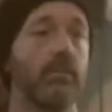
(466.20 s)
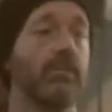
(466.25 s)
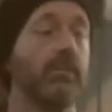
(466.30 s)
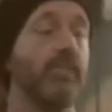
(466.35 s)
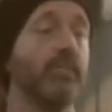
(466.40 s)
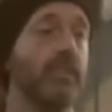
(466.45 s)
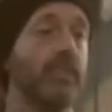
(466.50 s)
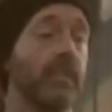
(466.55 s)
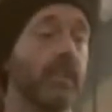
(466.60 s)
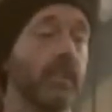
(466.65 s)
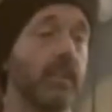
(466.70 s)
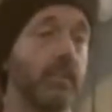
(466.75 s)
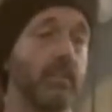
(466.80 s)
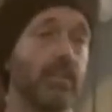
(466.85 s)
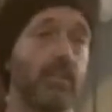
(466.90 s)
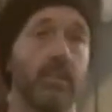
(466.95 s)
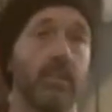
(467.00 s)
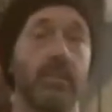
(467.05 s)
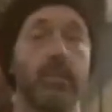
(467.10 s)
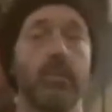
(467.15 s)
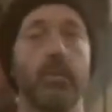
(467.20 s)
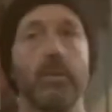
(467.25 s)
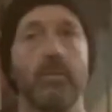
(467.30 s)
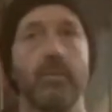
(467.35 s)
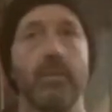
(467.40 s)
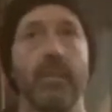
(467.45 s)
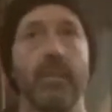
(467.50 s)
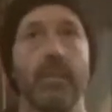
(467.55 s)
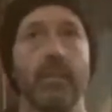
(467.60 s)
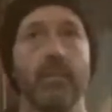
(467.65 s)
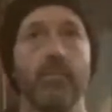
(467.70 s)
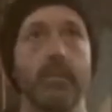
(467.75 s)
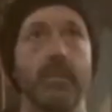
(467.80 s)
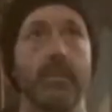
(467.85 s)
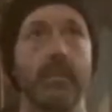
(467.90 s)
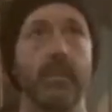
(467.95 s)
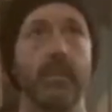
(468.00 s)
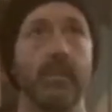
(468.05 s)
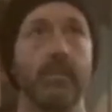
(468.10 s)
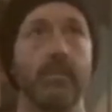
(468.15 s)
50 now, so it would have taken
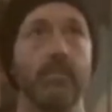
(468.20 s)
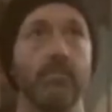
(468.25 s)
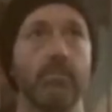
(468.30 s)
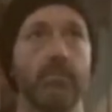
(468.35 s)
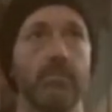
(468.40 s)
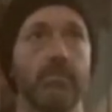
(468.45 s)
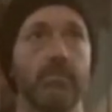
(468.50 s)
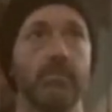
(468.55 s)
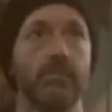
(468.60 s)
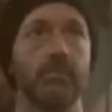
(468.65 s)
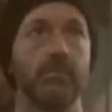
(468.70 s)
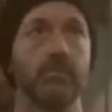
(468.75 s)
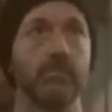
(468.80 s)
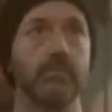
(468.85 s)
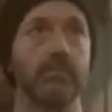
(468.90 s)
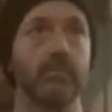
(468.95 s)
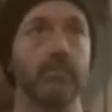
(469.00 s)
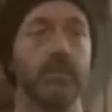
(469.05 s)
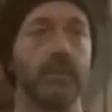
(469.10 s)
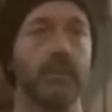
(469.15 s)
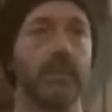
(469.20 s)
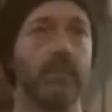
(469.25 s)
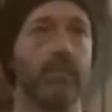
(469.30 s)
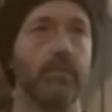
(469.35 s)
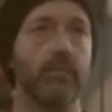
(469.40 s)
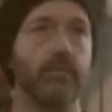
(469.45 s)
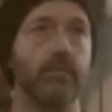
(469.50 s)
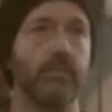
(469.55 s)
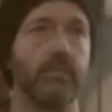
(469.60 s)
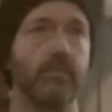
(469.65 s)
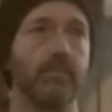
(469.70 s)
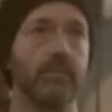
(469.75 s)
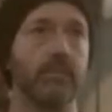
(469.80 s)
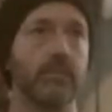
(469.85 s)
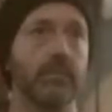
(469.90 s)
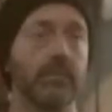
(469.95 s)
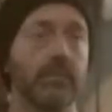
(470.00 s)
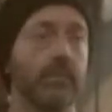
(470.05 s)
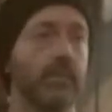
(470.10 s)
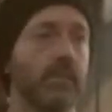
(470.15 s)
me, what was it? No, I
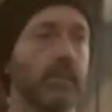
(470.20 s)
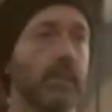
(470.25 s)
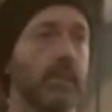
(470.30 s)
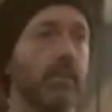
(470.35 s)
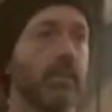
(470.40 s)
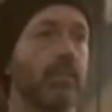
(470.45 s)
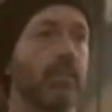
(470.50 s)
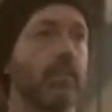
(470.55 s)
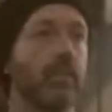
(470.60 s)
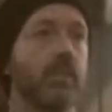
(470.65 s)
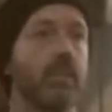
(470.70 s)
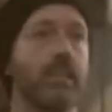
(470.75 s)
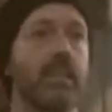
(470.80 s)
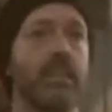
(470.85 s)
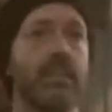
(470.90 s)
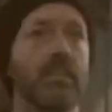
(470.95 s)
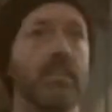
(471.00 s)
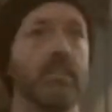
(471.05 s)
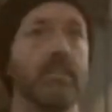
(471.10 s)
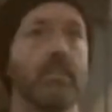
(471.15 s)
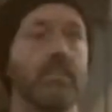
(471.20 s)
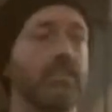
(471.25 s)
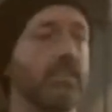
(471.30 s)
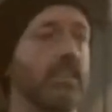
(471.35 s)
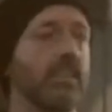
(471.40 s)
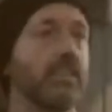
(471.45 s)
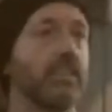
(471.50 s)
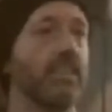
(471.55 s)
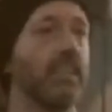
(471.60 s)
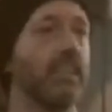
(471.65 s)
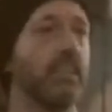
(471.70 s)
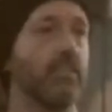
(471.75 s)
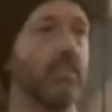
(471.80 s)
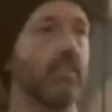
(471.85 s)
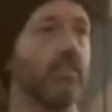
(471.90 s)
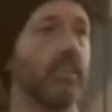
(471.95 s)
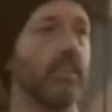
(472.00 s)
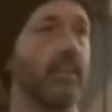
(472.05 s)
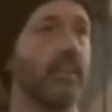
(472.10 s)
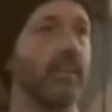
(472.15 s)
mean, I'm just talking like about 36 years
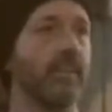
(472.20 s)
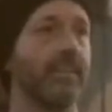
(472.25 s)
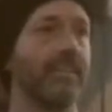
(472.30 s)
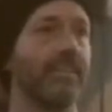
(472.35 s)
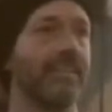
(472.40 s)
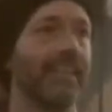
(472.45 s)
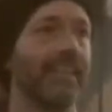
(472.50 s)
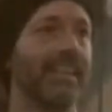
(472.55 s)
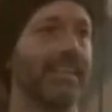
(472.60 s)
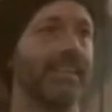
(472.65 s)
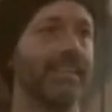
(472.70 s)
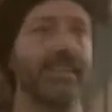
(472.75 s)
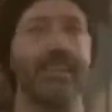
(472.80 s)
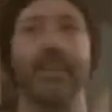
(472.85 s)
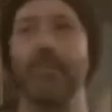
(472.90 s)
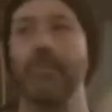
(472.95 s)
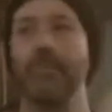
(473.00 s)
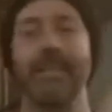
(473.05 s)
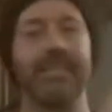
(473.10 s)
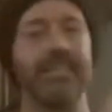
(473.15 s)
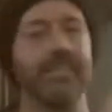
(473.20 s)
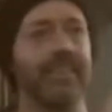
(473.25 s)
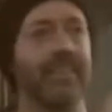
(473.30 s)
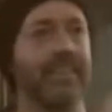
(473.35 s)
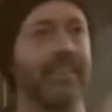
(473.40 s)
so far probably, to get yeah. to that painting.